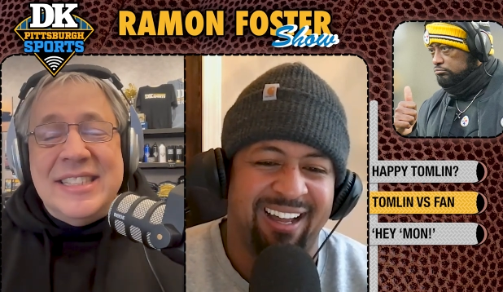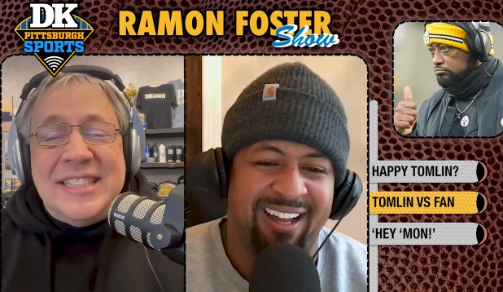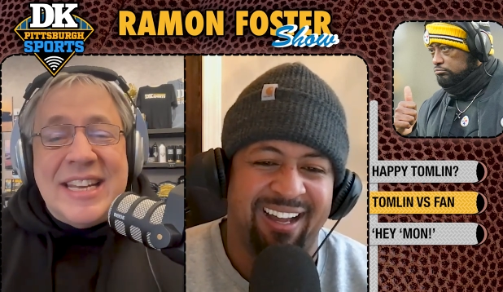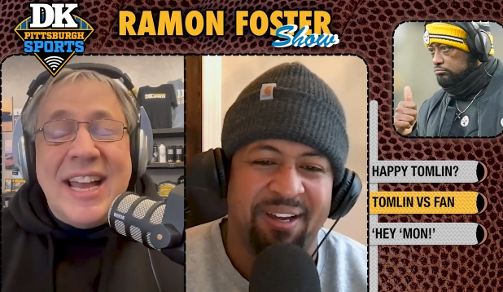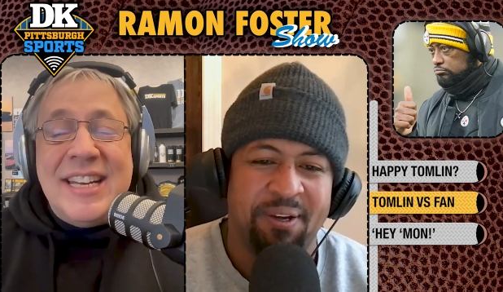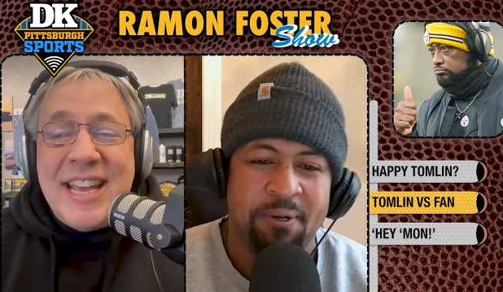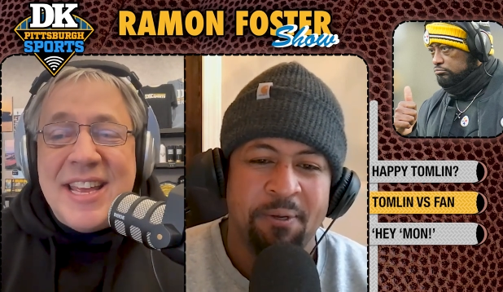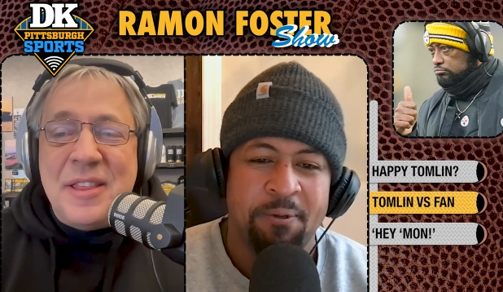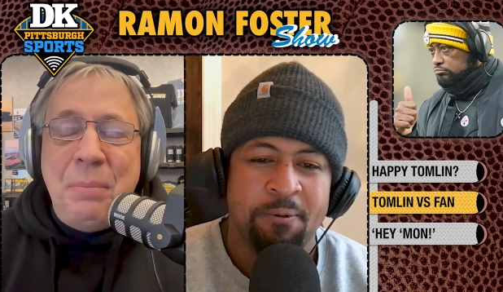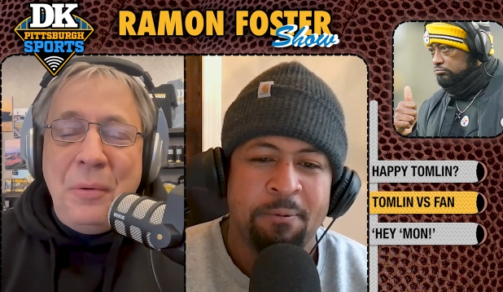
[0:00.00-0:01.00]
Speaker 1: did I
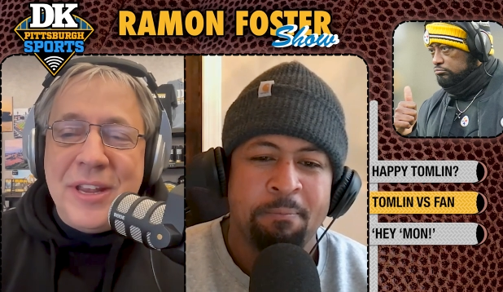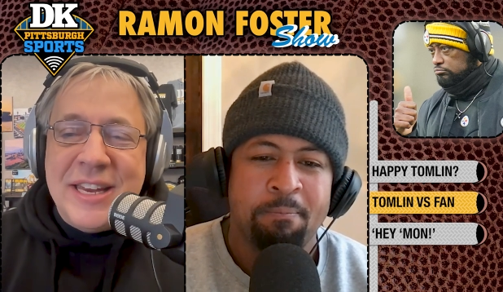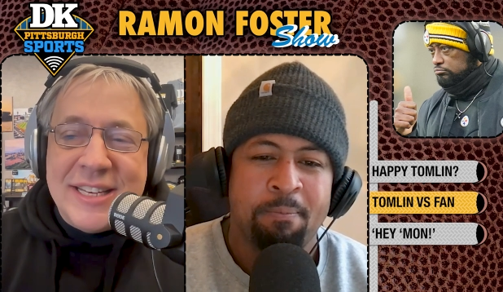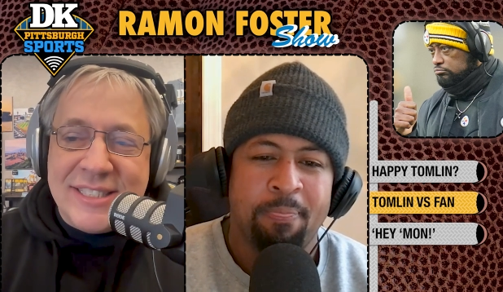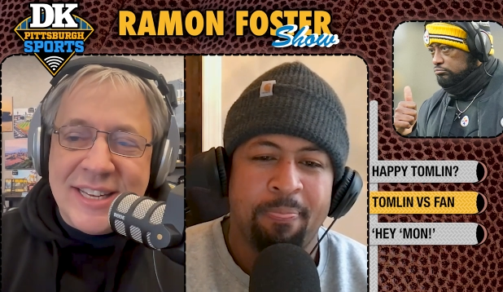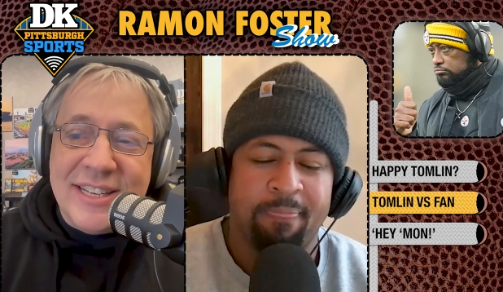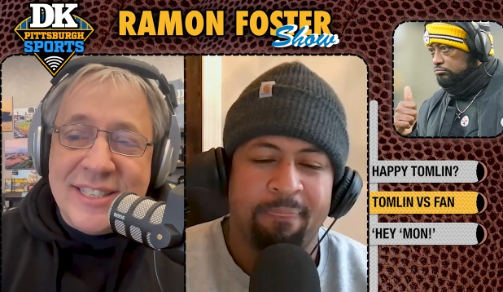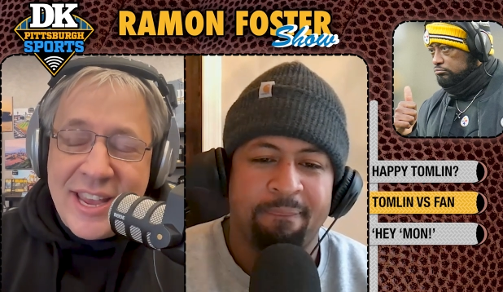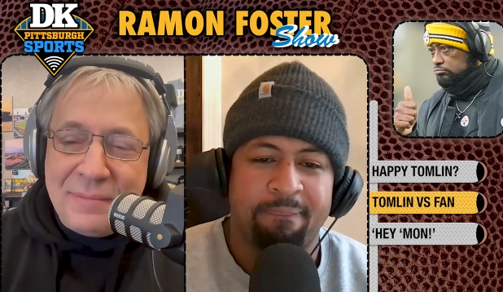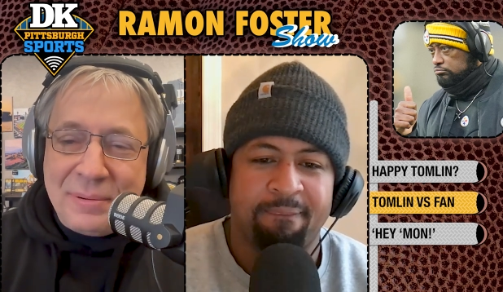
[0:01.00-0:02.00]
take the point is, did I
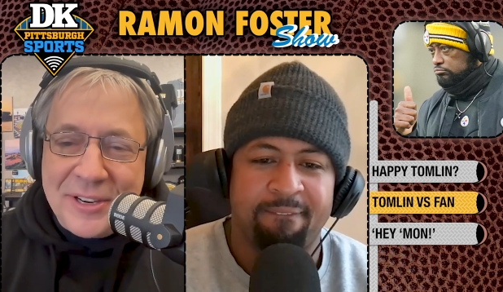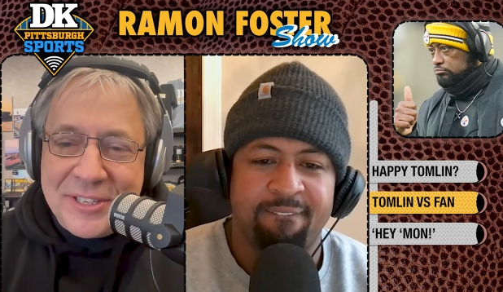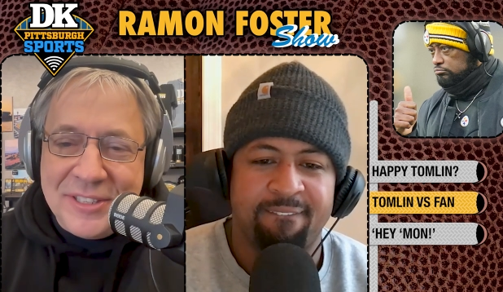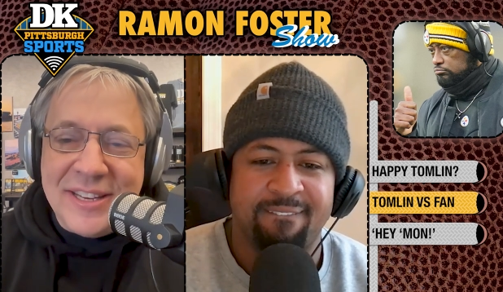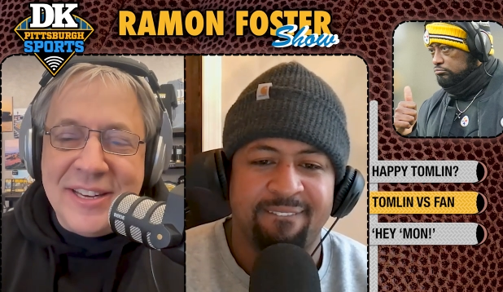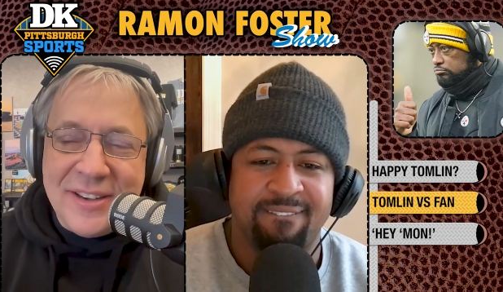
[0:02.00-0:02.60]
take it personally?